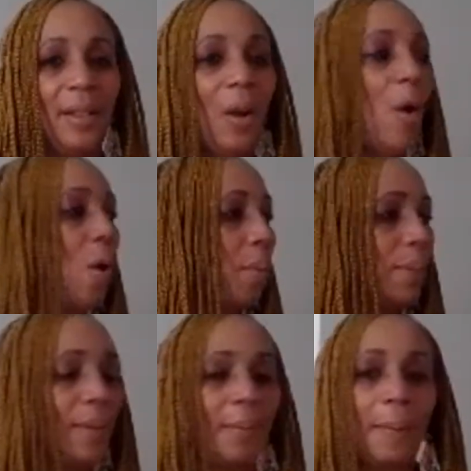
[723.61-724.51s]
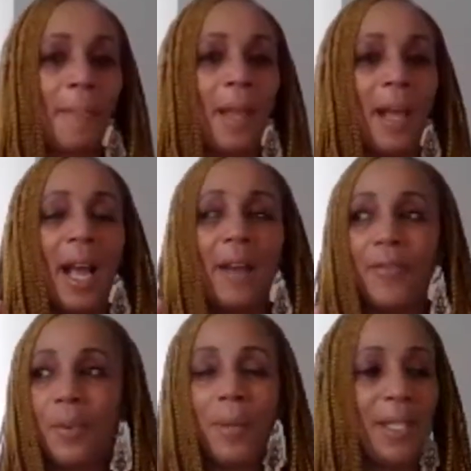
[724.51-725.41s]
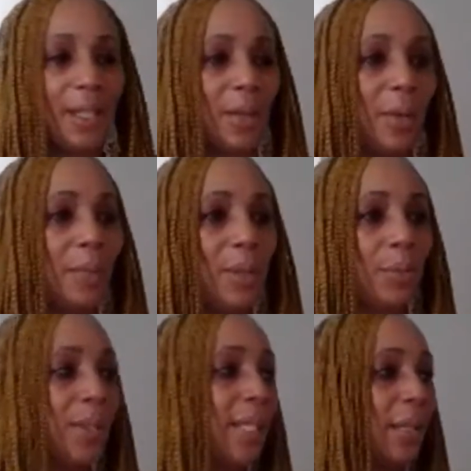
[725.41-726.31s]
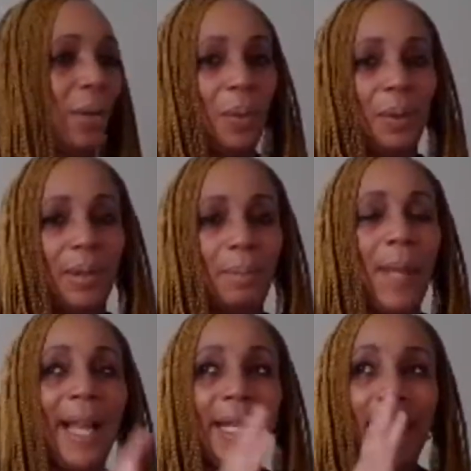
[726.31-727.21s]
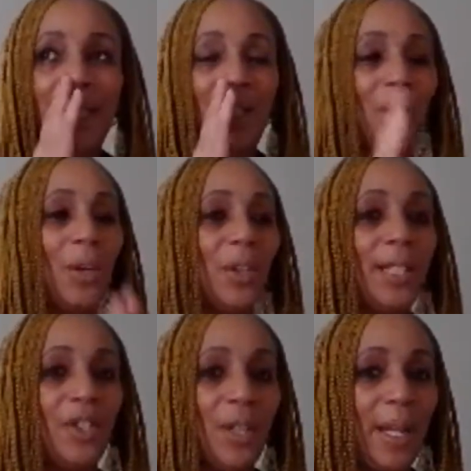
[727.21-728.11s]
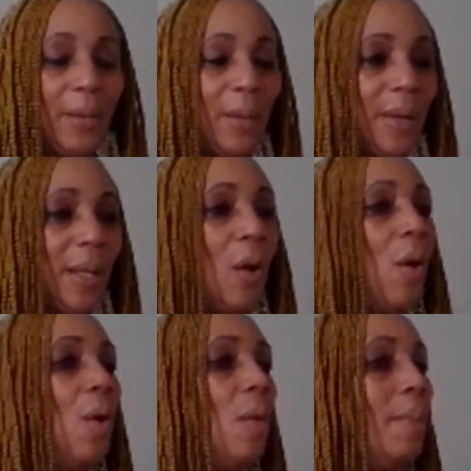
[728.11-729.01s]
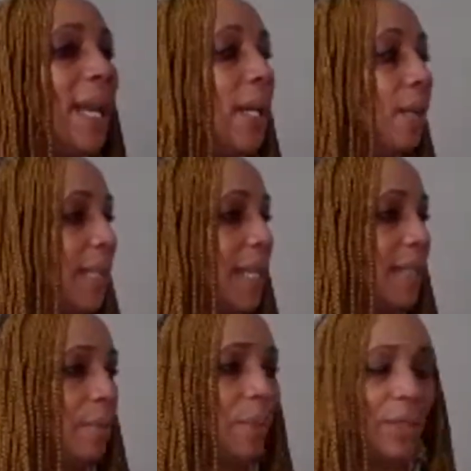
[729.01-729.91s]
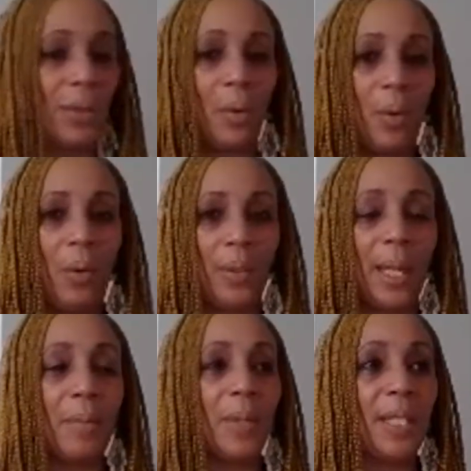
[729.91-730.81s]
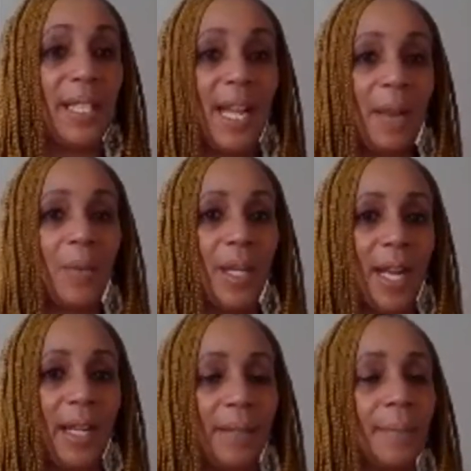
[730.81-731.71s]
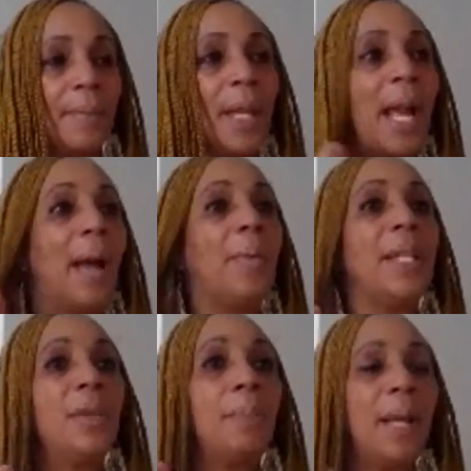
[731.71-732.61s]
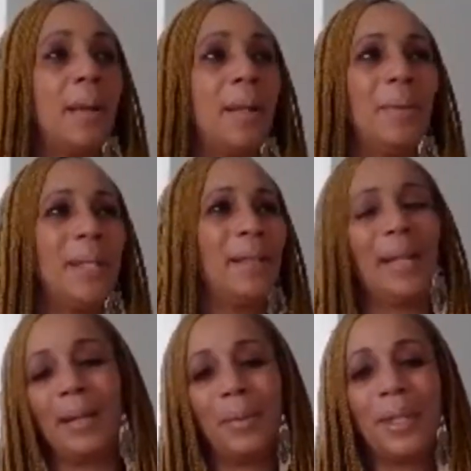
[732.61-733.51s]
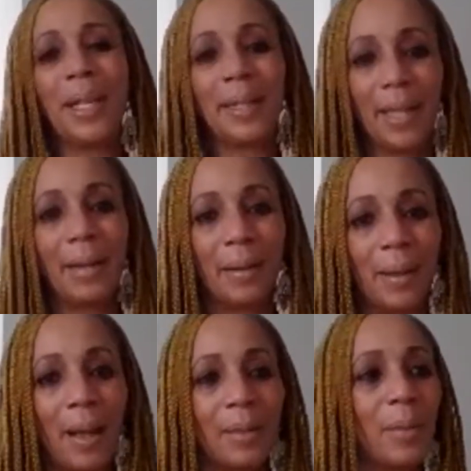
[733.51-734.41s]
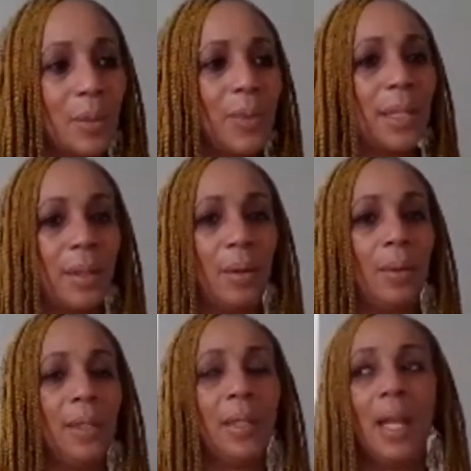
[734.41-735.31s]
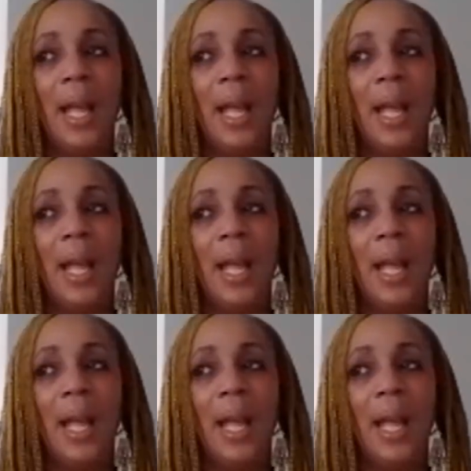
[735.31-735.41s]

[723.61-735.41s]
Hope. A few months ago, it was really cold. Back in early January. Oh my goodness, it was so cold. It was late one night. I went to pick up, it wasn't late, it was like 10 o'clock. It was really cold.